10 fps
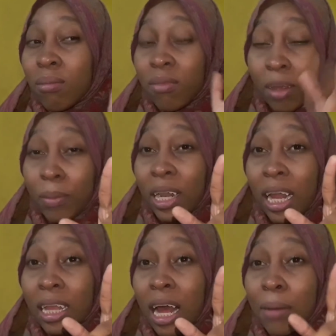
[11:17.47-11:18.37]
something
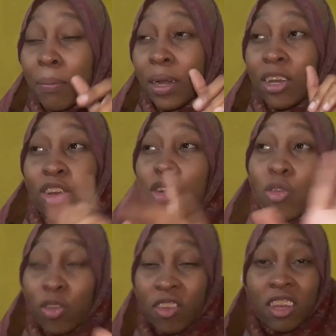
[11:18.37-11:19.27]
like that. But
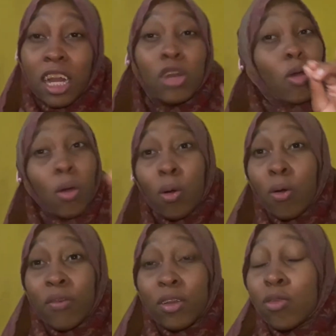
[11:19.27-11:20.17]
still don't go
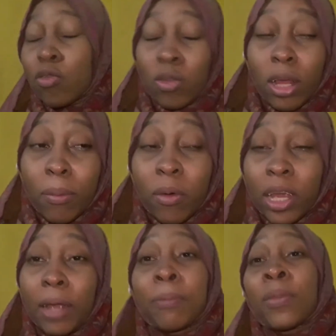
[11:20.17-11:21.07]
over to them,
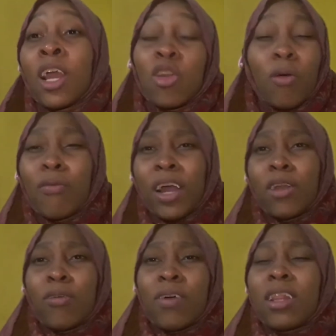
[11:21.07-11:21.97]
okay? Don't fight
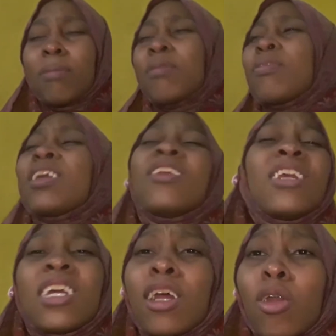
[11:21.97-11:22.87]
over them. If they
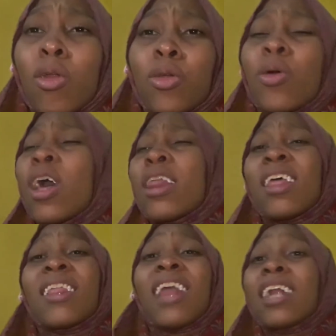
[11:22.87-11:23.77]
cheated on you,
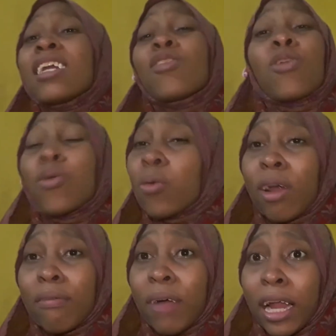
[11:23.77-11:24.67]
then that is good
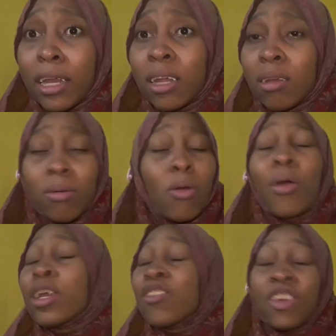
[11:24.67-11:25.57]
and fine.
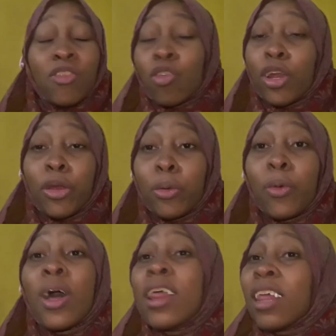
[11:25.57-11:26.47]
God is just showing you
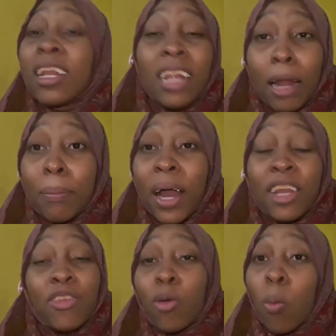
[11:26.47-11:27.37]
that that man
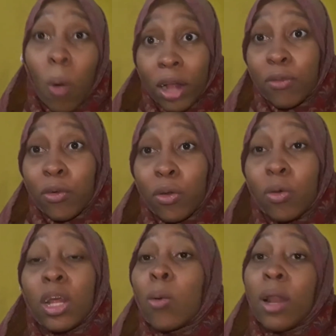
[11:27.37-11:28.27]
is not worth for you,
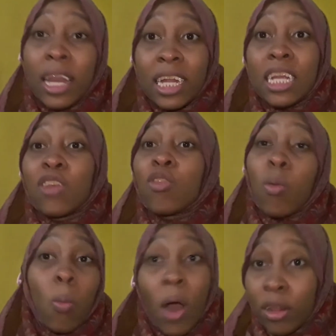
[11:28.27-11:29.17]
that lady is
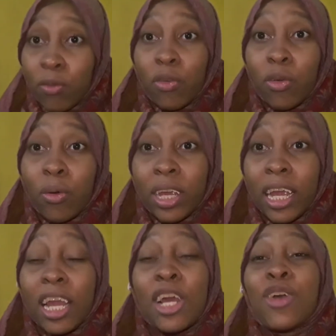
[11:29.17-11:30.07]
not worth for you,
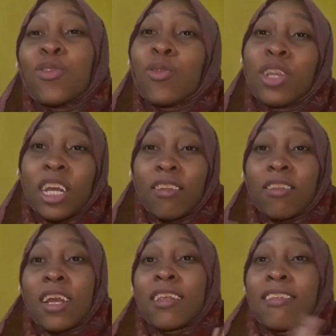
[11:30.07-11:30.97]
okay? So just
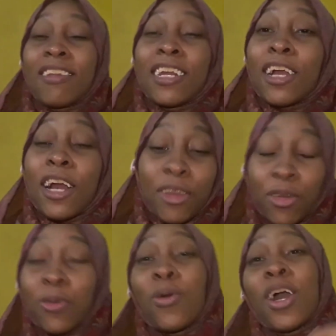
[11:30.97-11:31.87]
stick
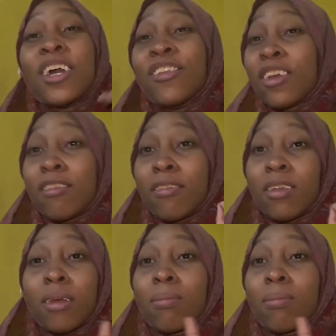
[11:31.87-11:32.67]
to just